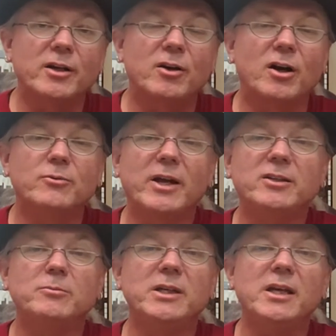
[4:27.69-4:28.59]
a card
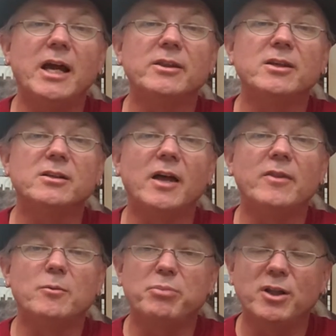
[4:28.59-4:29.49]
randomly and then,
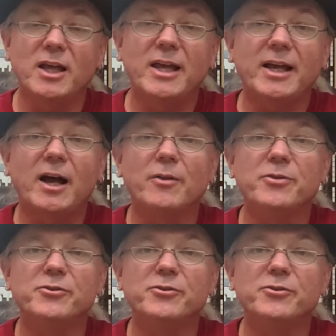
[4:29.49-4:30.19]
and then playing out the